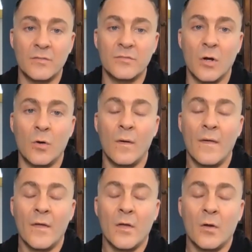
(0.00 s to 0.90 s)
So
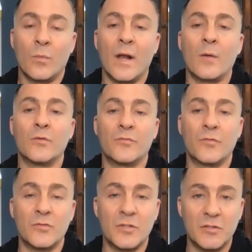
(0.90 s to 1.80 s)
when I was
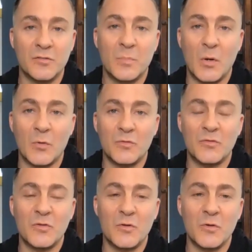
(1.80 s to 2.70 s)
first
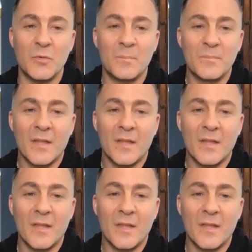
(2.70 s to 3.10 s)
exposed to